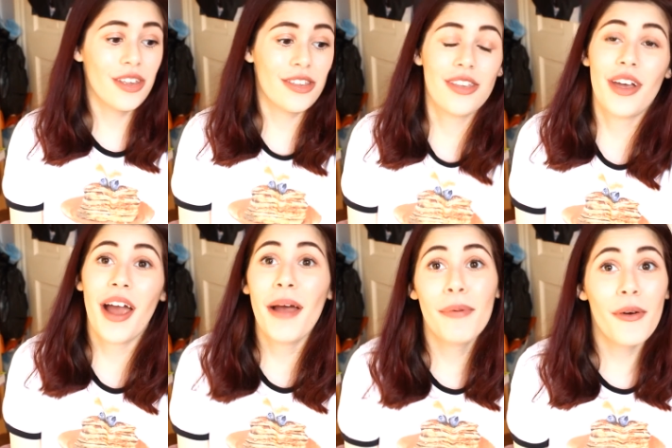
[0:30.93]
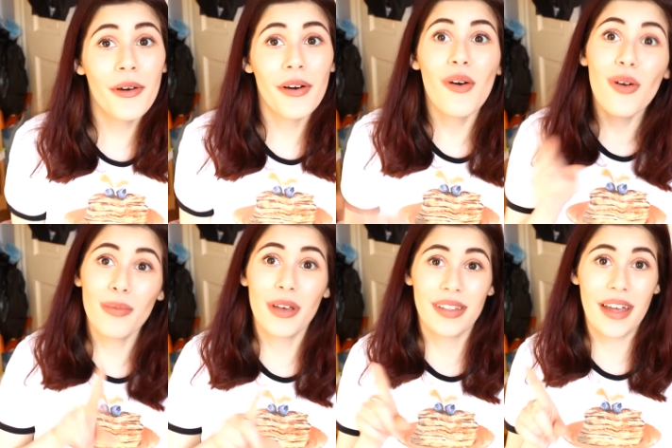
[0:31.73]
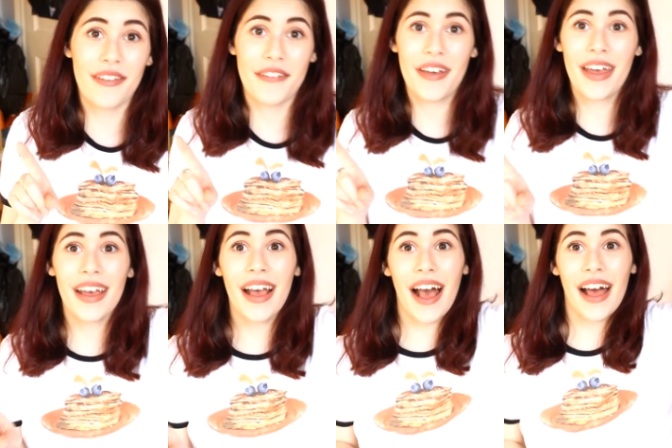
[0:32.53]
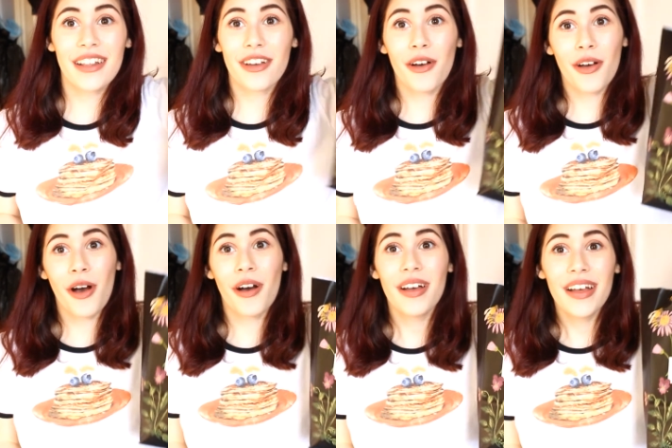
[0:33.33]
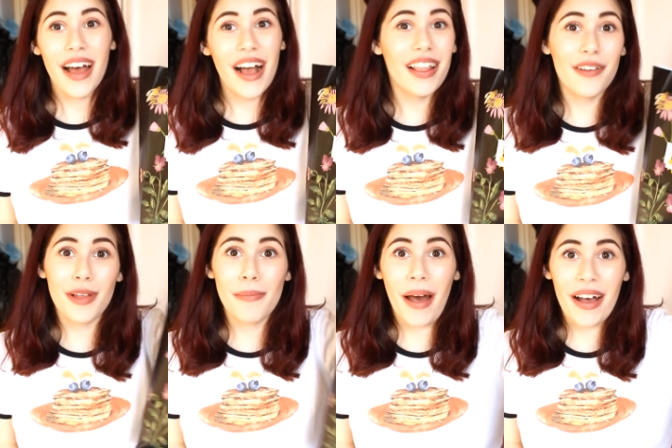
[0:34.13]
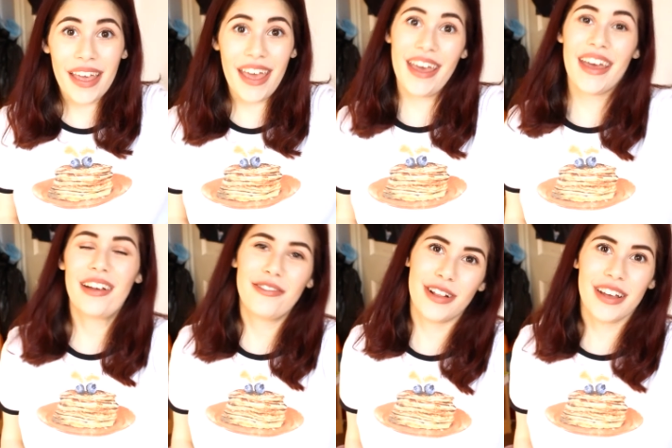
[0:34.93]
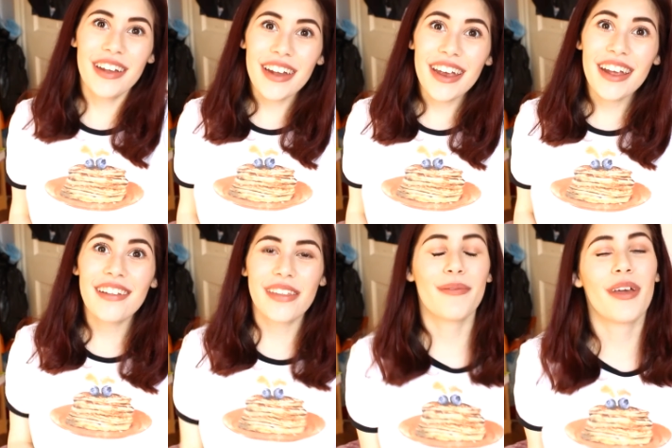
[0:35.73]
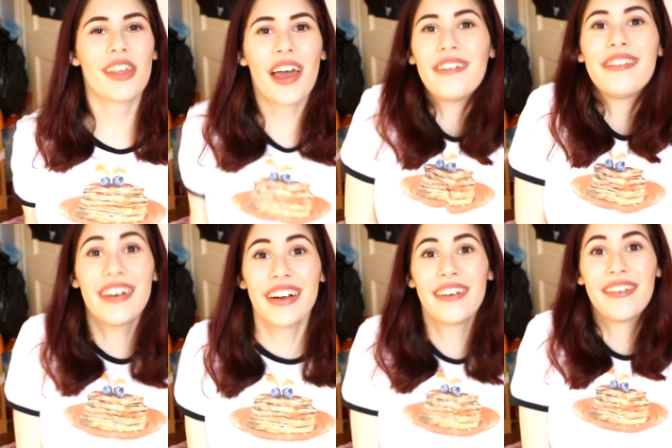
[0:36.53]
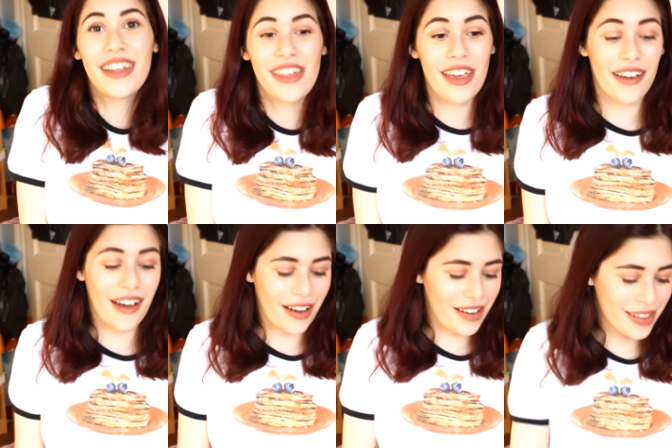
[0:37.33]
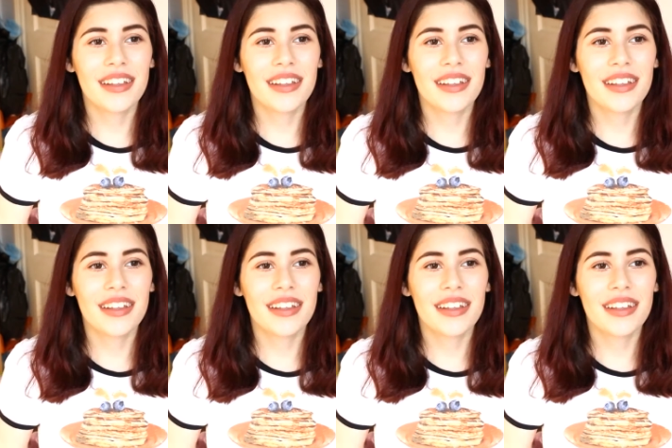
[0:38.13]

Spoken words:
So I bought almost everything and I've got a lovely bag here for the goodies, which I really want to show you guys.